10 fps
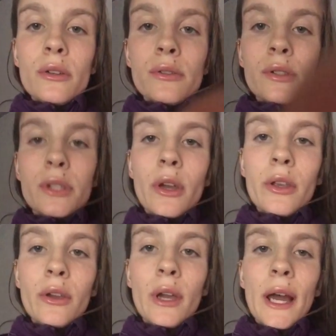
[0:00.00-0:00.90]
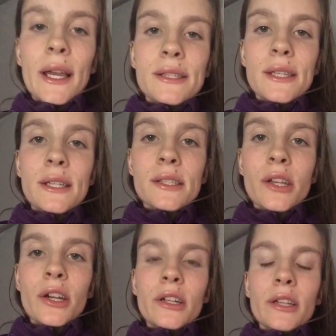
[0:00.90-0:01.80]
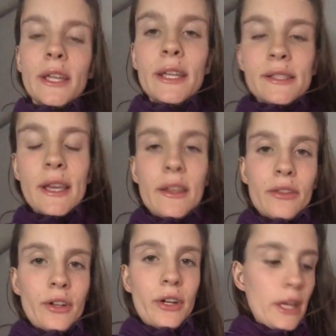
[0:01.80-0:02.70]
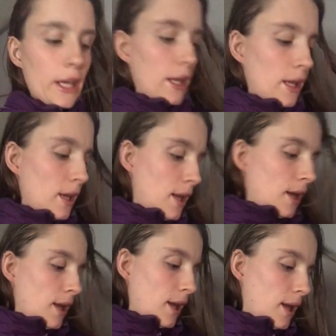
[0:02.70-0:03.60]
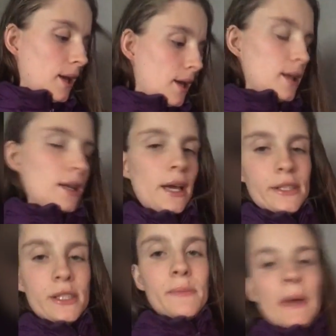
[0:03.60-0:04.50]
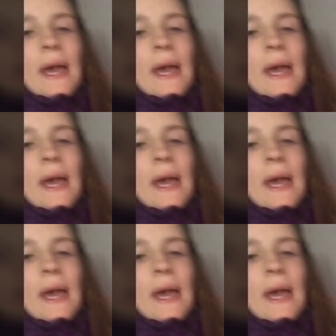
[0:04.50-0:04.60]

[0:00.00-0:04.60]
So you guys, it is currently 10:30 and I just